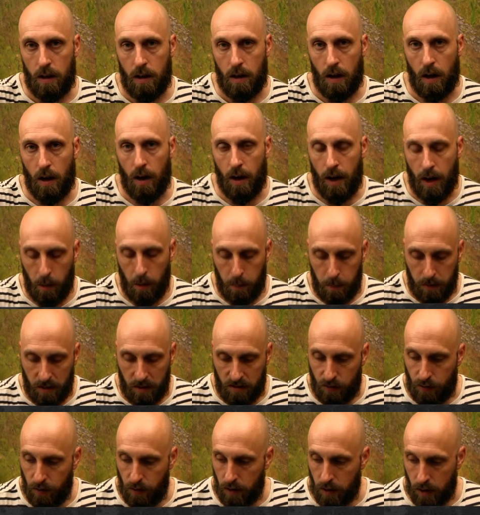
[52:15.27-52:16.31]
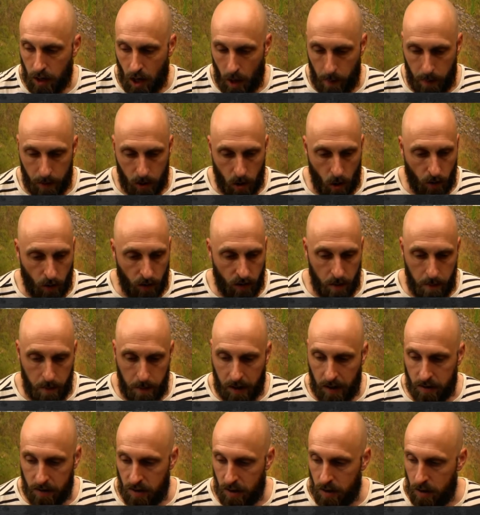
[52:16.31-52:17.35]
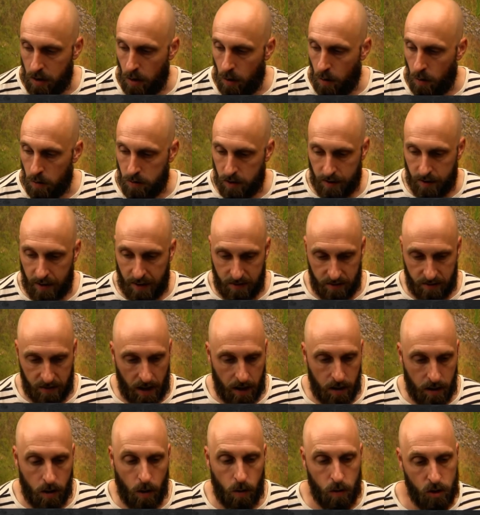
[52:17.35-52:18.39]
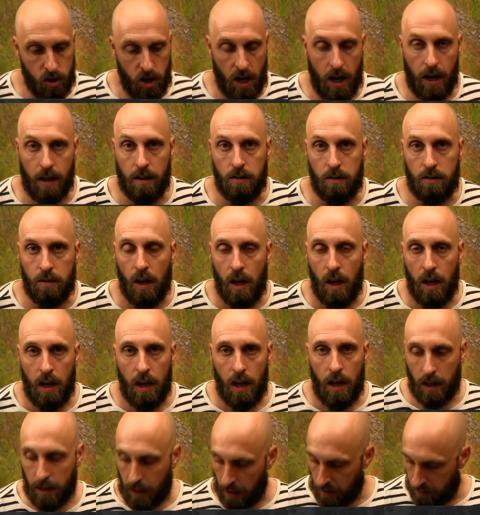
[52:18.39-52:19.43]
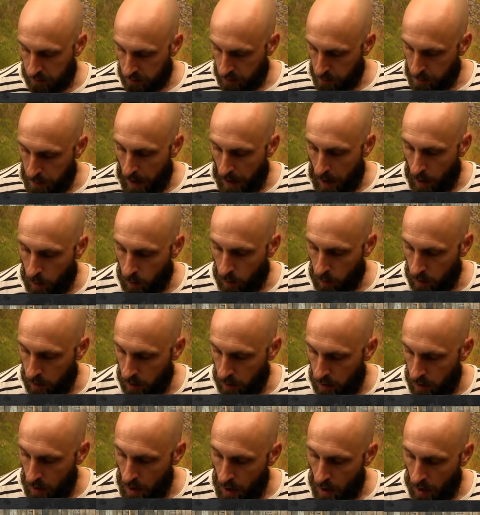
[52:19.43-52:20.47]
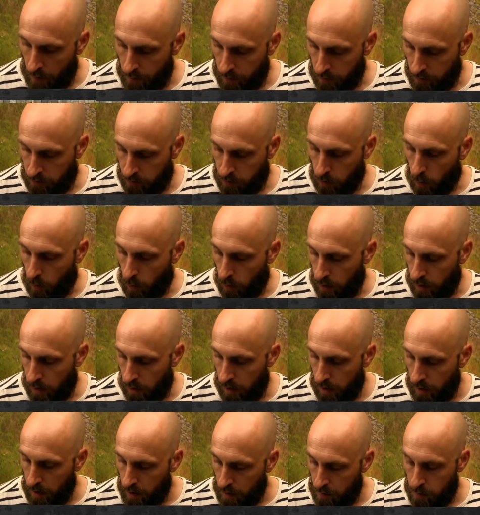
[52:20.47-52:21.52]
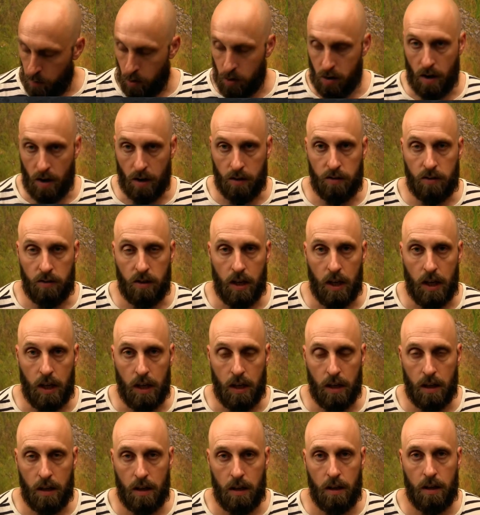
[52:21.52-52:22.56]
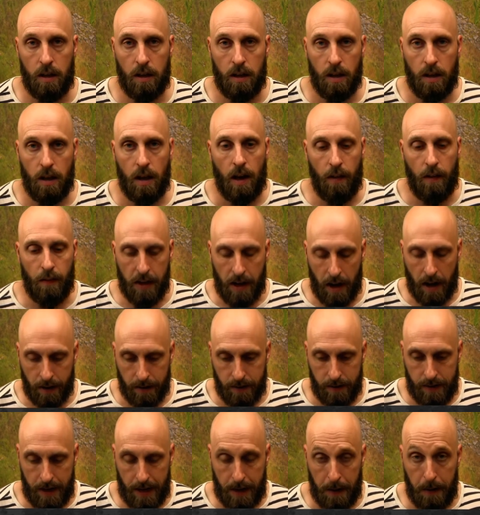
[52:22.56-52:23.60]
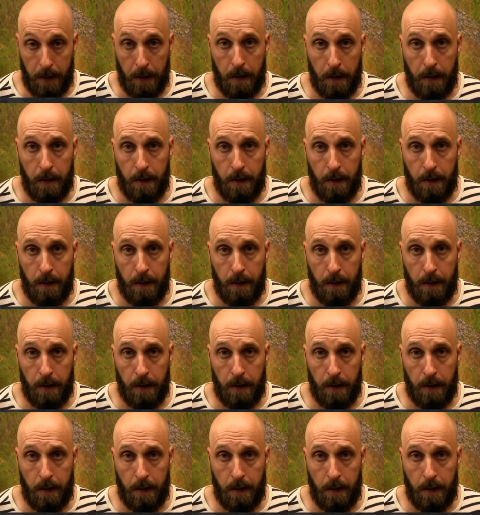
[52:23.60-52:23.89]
A helpless feeling coming over him because he knows that they stand no chance against the power of the sword Murasi and the undead.